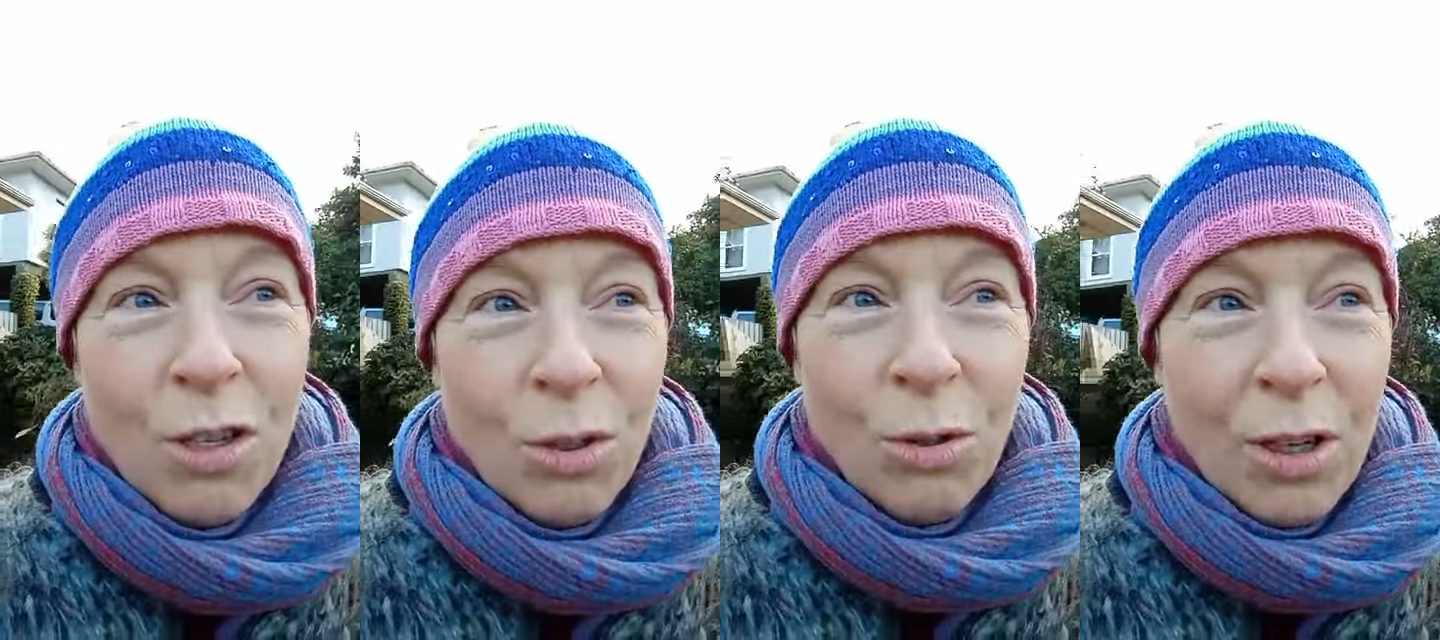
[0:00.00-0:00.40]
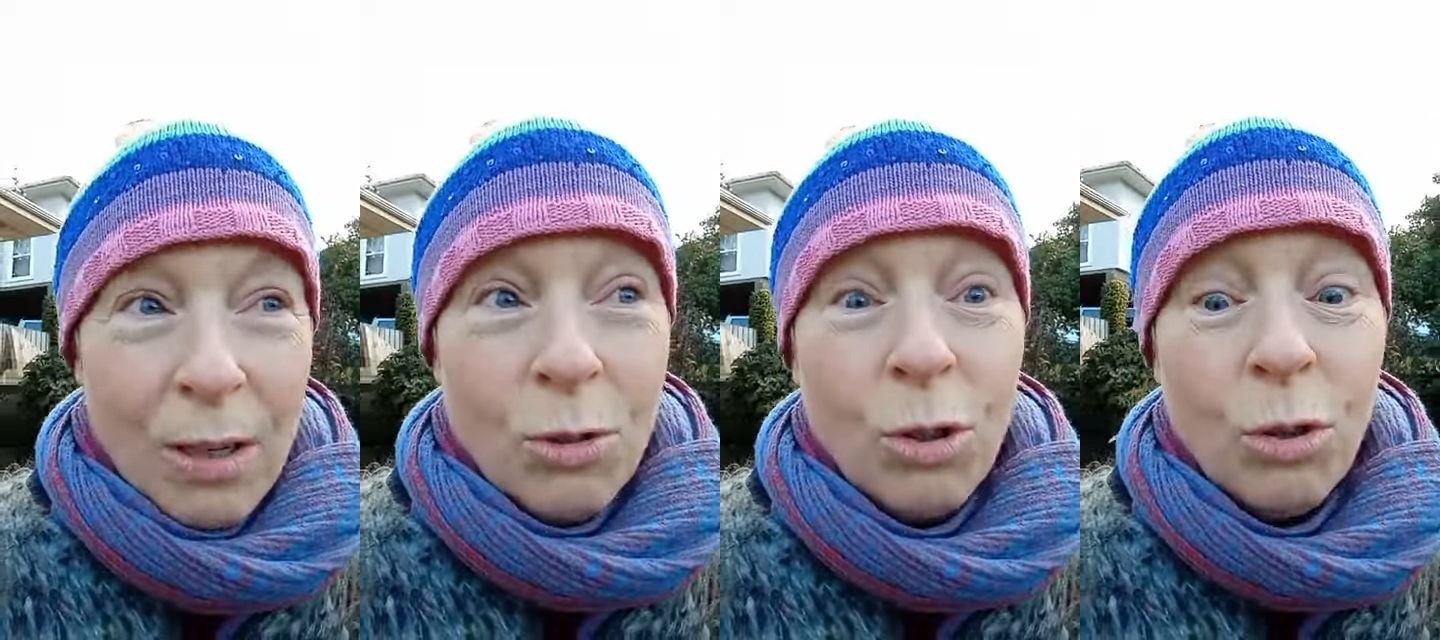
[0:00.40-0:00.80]
Laura, I'm
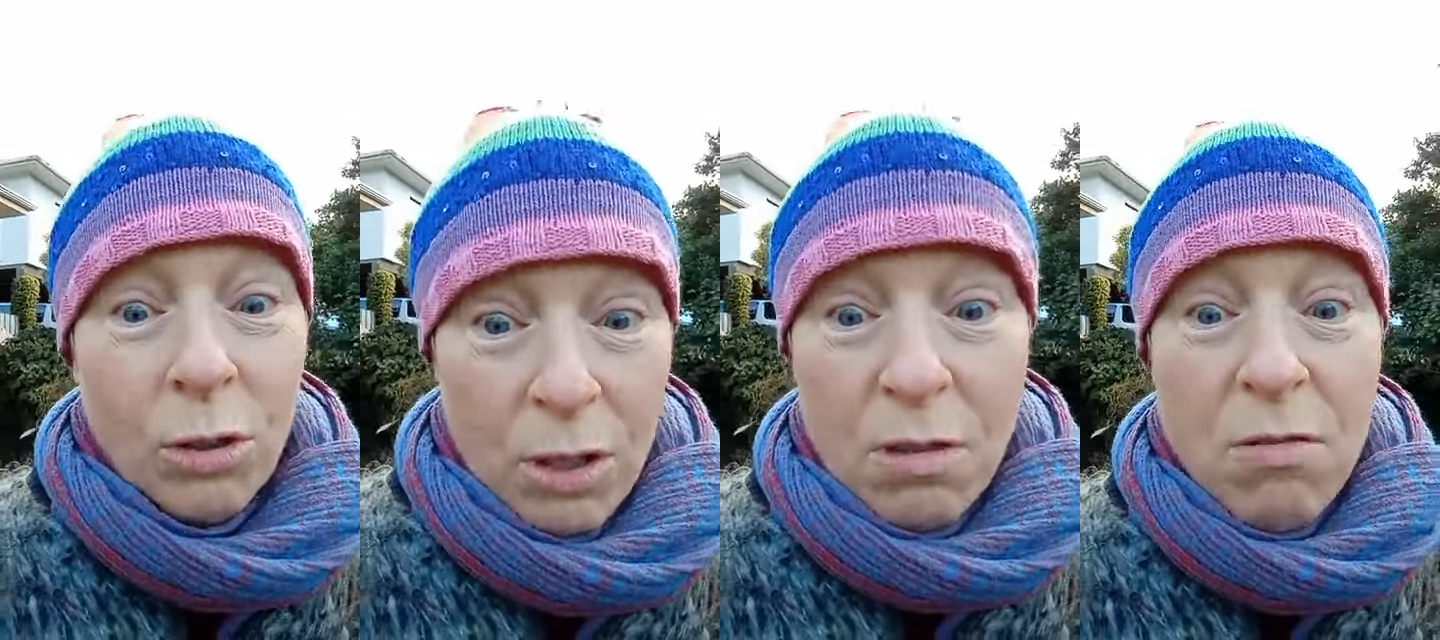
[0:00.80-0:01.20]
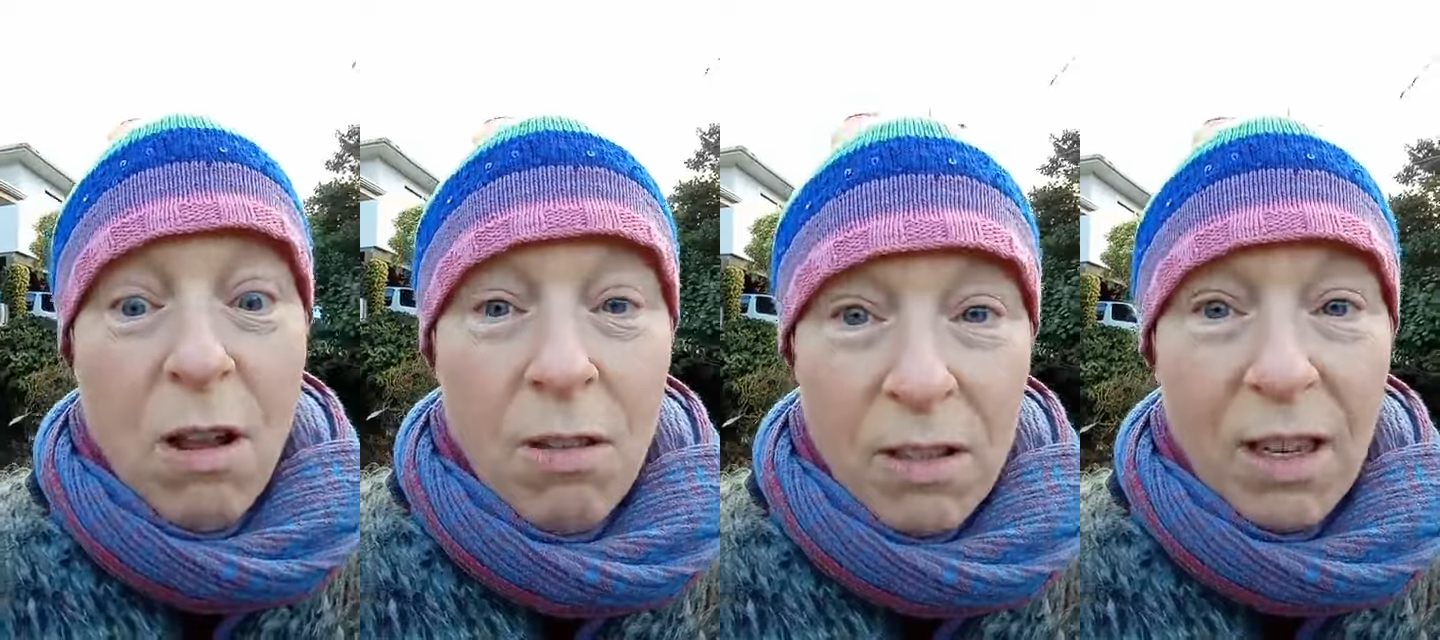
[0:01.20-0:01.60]
sure you know
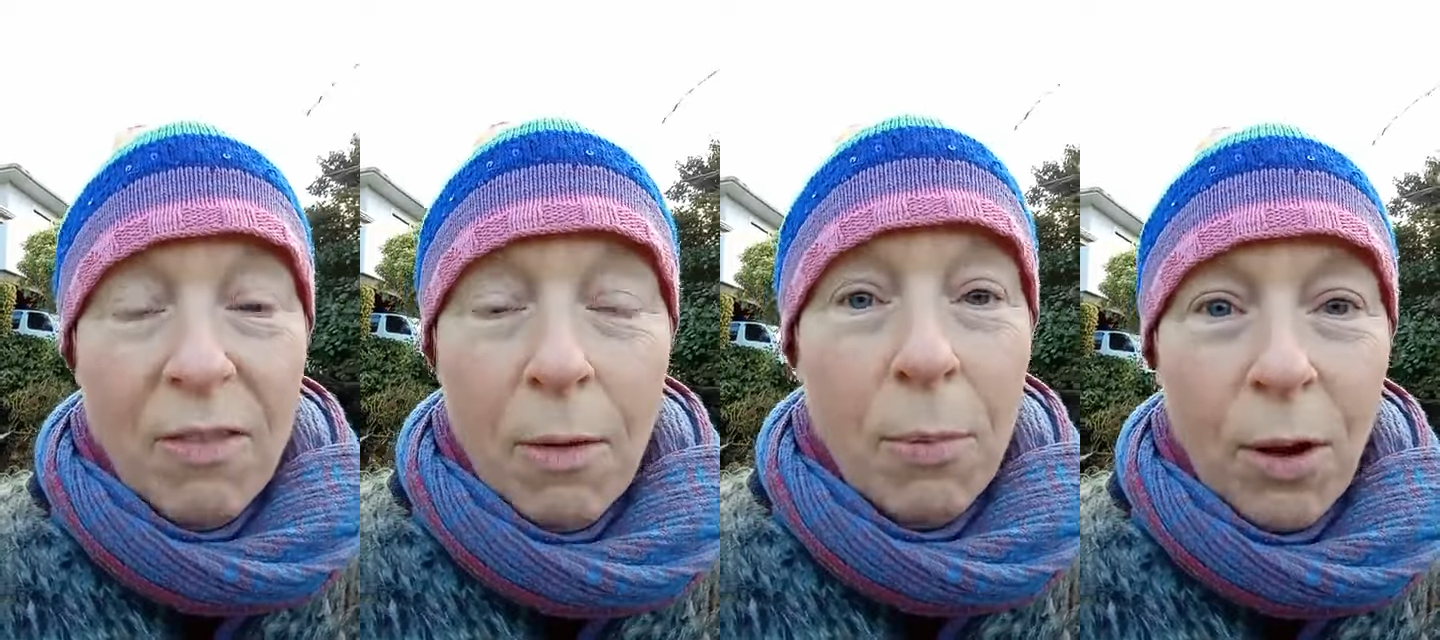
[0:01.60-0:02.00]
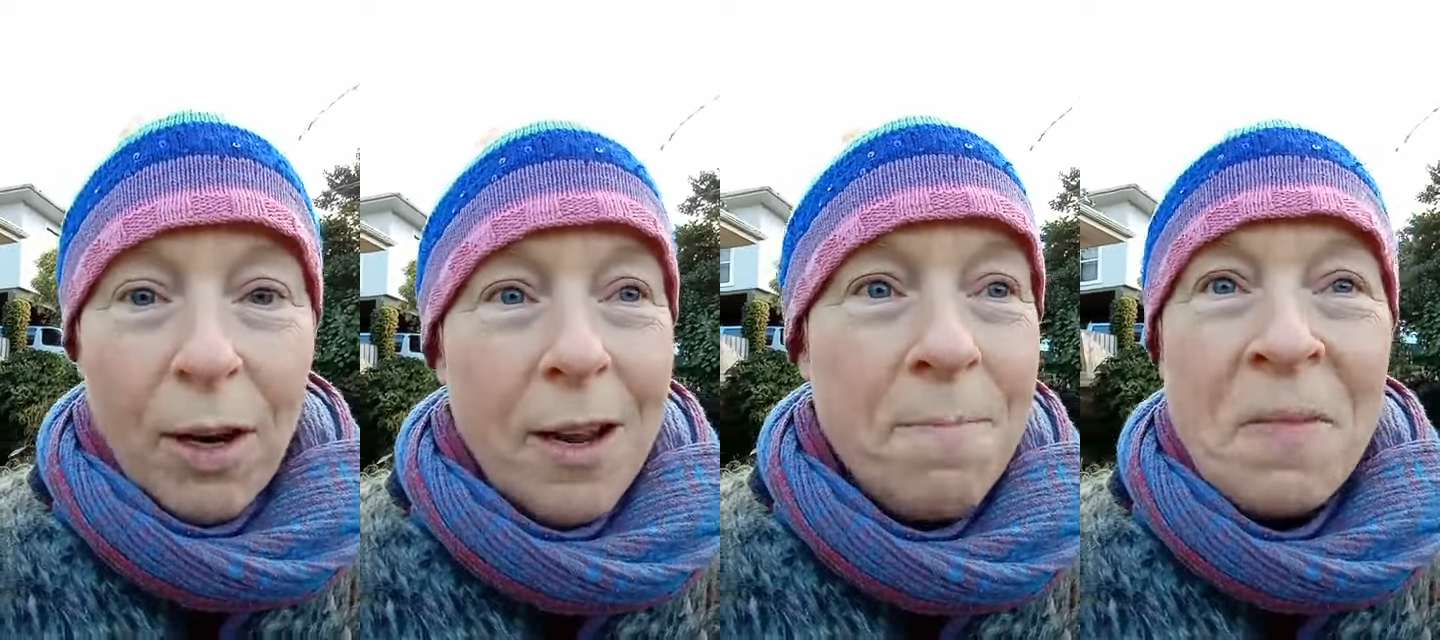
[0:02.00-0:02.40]
this, everybody,